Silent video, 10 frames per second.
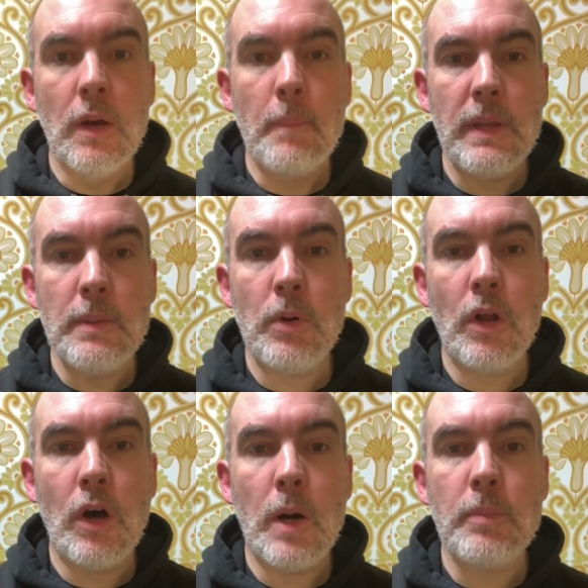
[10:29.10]
people
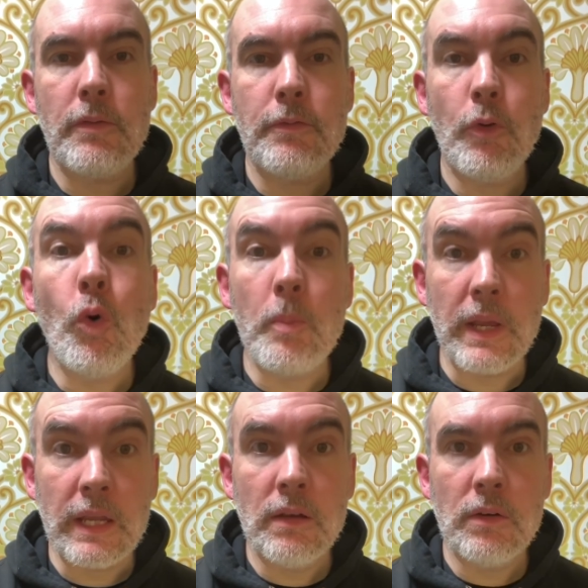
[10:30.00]
are
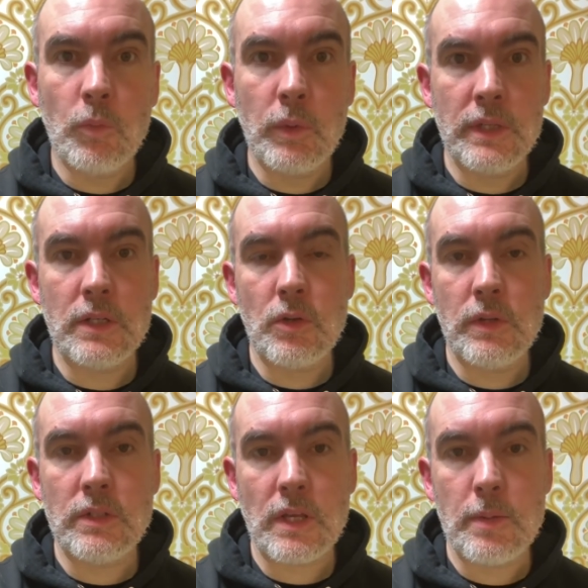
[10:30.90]
performing when they're doing
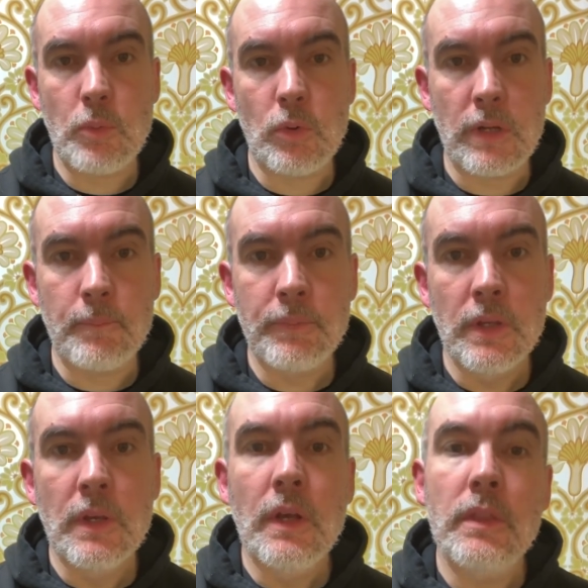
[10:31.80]
skateboarding.
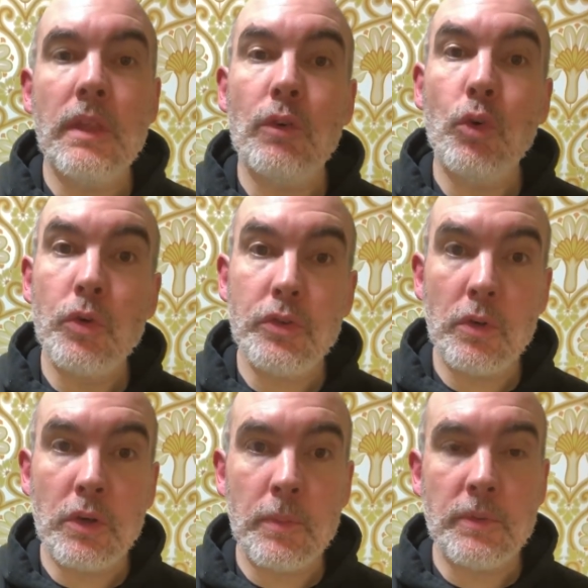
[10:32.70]
There also
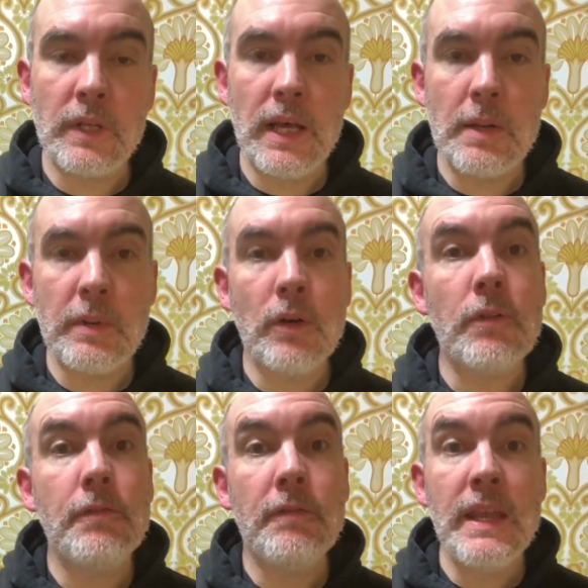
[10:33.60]
comes an element of
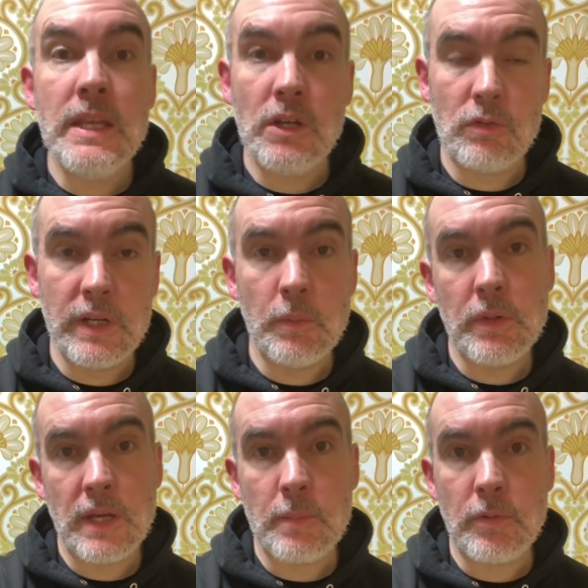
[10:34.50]
fakery with
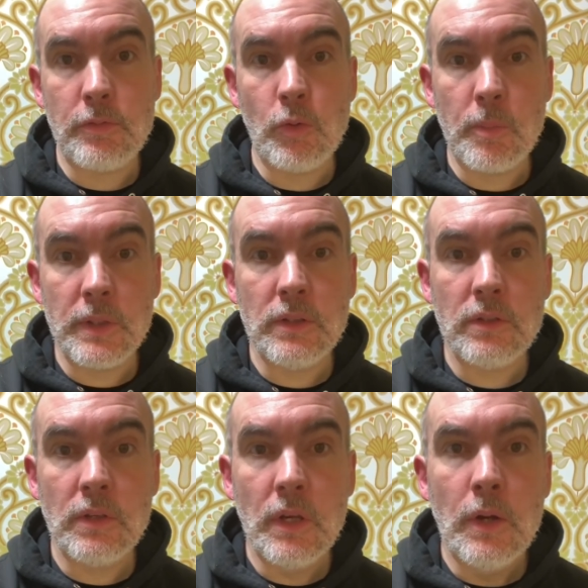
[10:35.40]
that
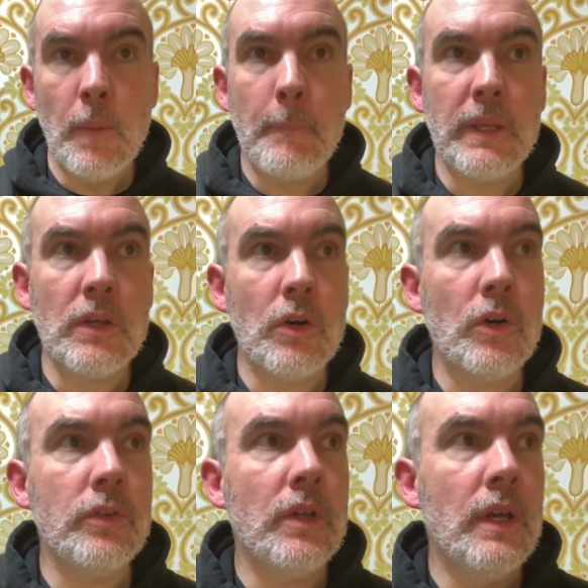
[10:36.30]
performance
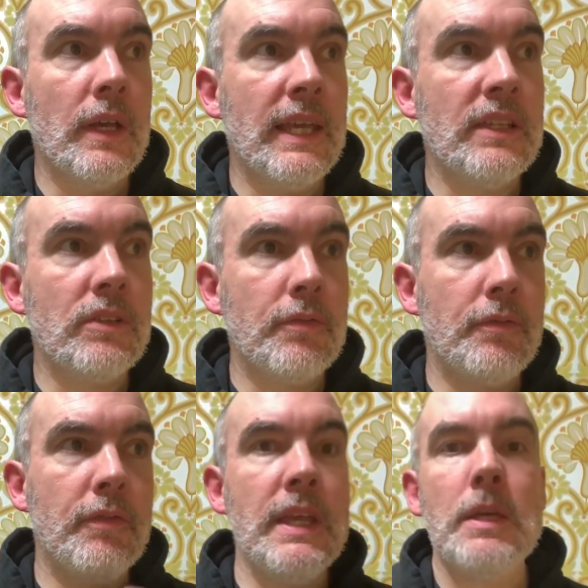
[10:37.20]
because it's a
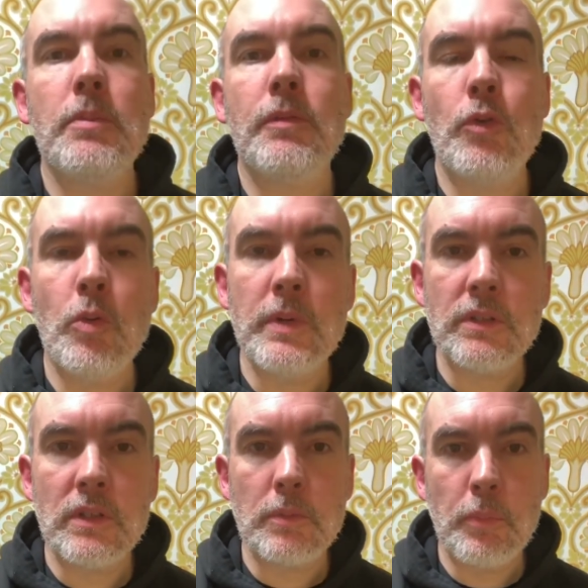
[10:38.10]
fake performance
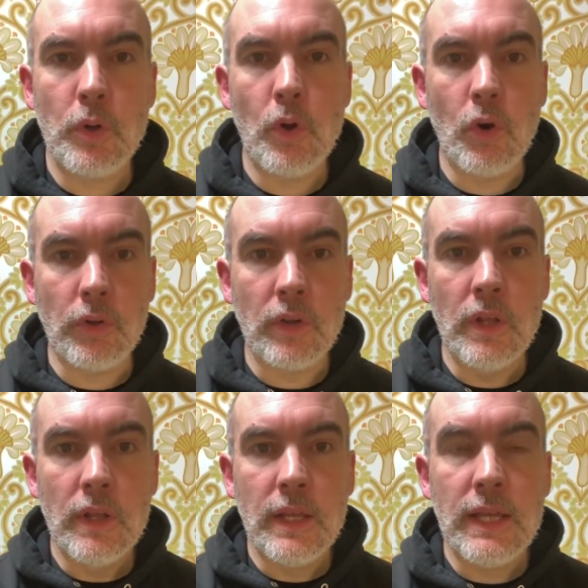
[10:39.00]
that's put on.
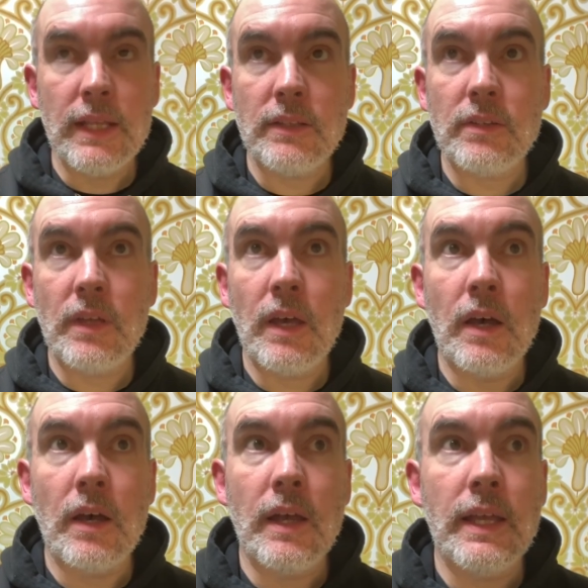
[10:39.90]
It's
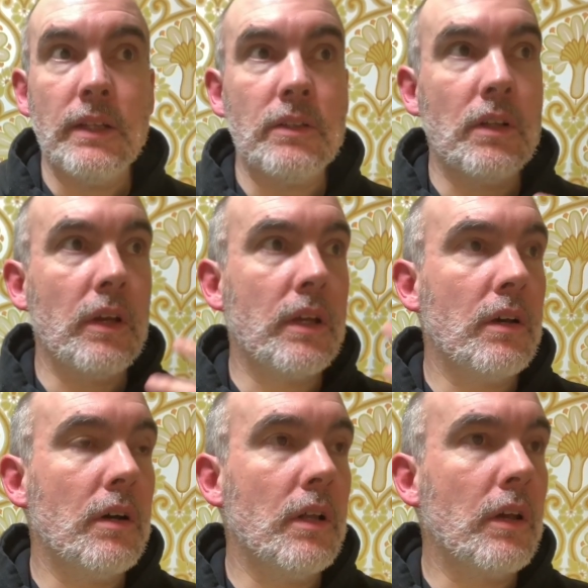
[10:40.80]
uh, it's like
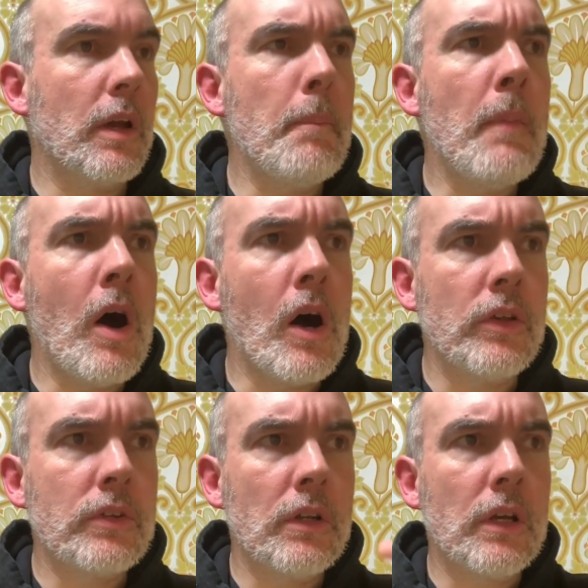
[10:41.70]
a like a
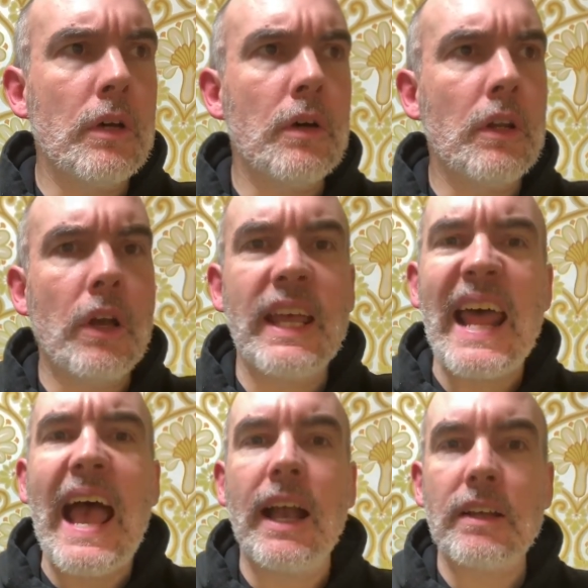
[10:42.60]
mask, like a like an
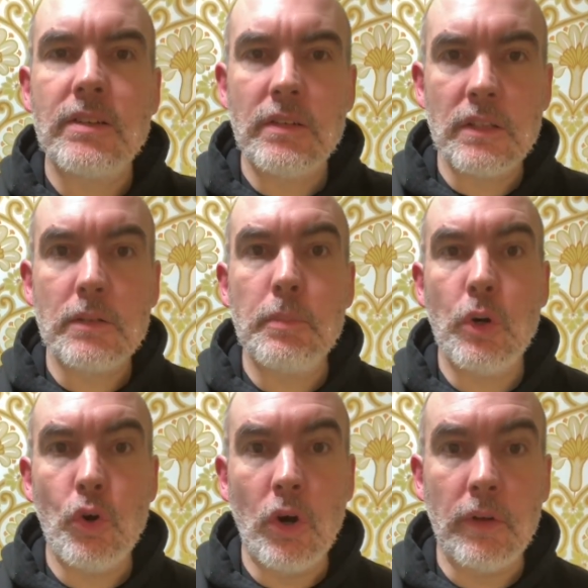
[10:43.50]
act that's
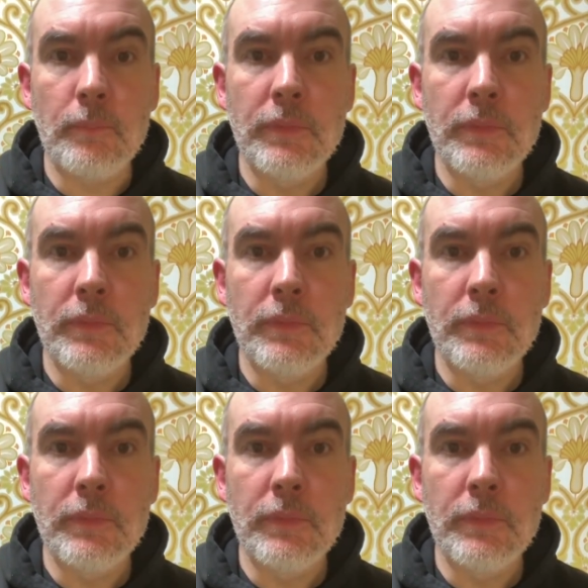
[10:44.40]
put on.